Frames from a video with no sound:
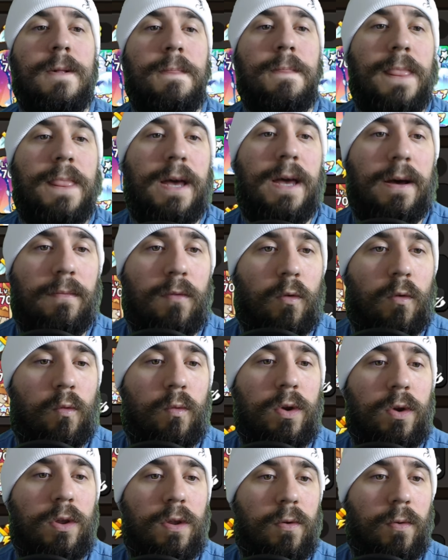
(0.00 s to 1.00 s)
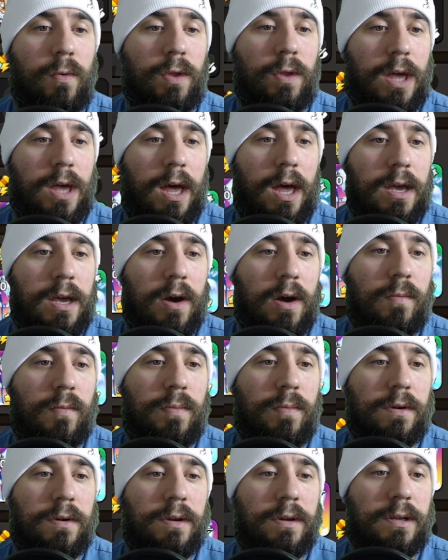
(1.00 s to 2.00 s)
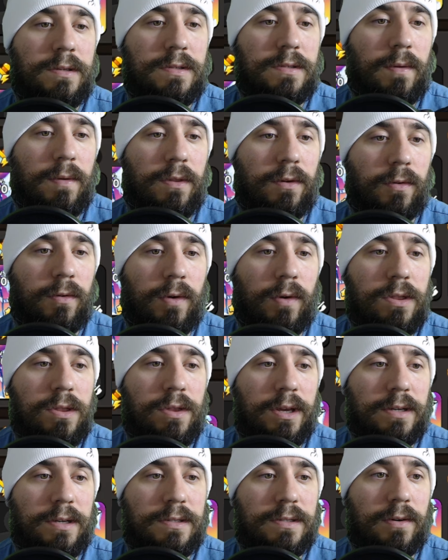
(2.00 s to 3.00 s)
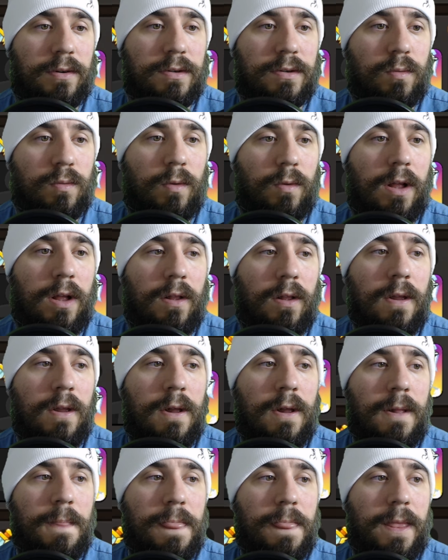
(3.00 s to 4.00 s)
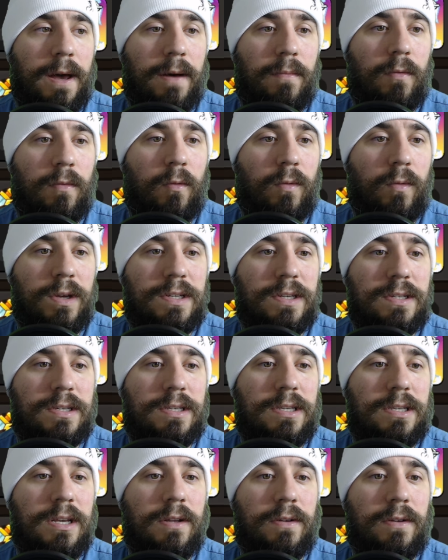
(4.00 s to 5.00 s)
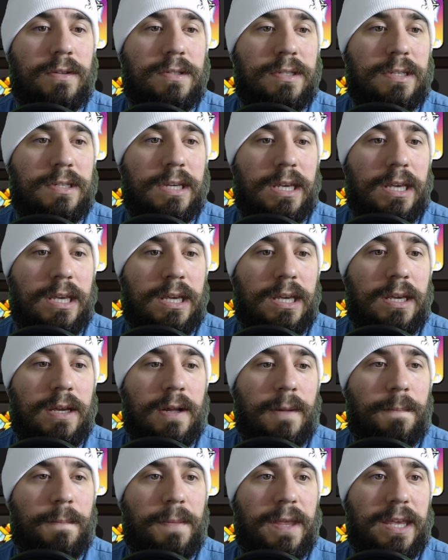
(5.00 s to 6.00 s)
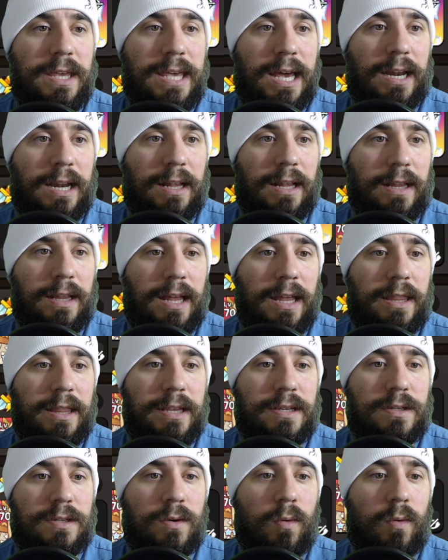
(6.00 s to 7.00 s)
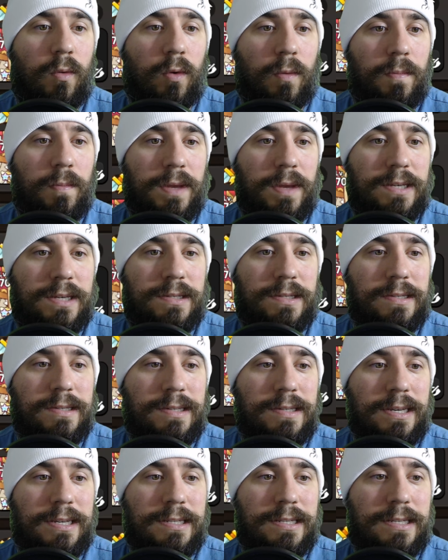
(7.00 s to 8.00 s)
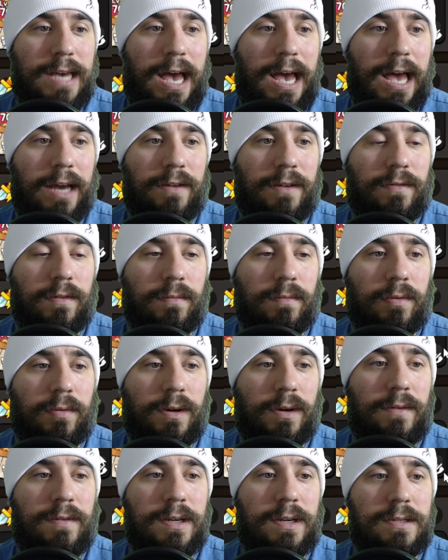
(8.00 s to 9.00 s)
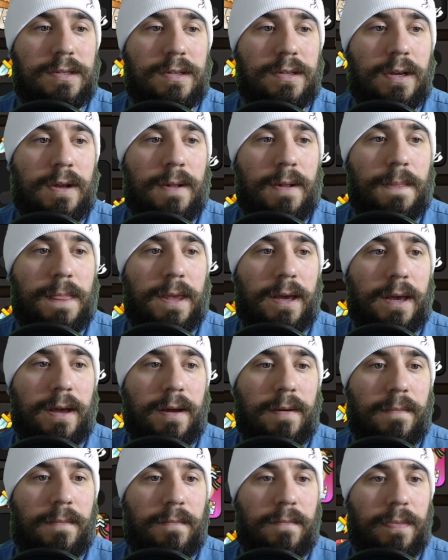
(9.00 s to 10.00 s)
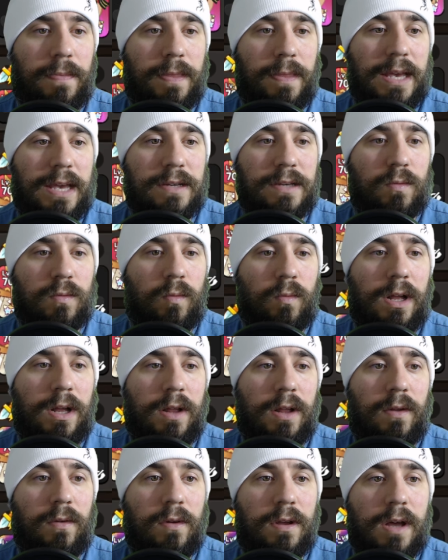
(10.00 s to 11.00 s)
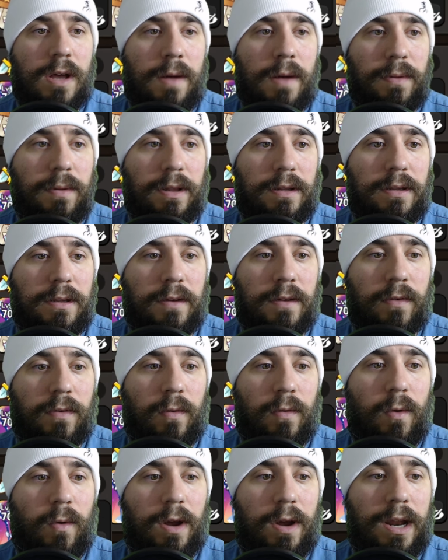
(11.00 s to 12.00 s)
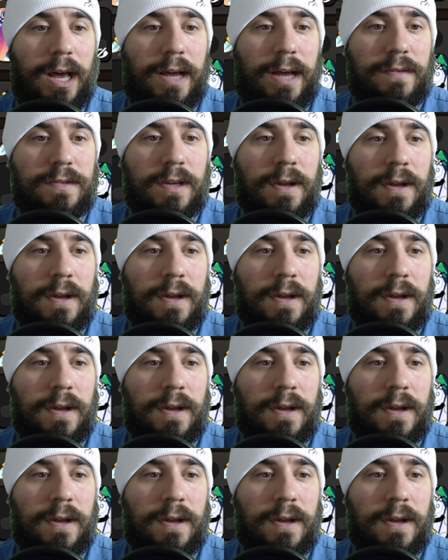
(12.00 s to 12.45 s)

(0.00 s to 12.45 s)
Um, really really high output, and some other great things there as well. Um, we still see, again, a lot of these core pieces intact from previous um, as well, a couple of different one-offs.